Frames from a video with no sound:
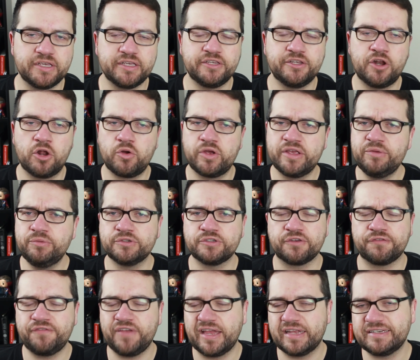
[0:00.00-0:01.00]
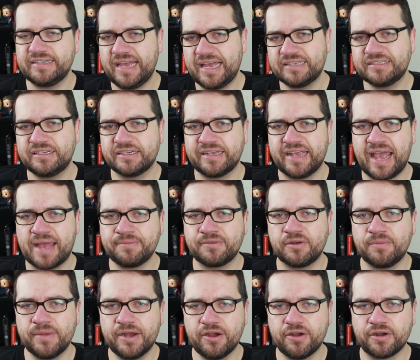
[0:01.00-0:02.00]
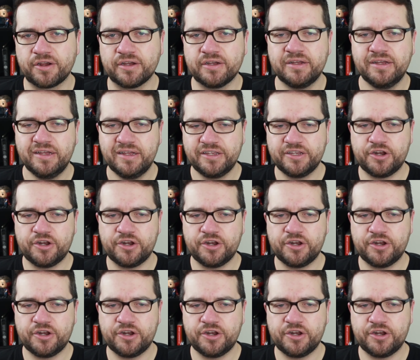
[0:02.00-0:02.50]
You know, he was a fantastic Captain America.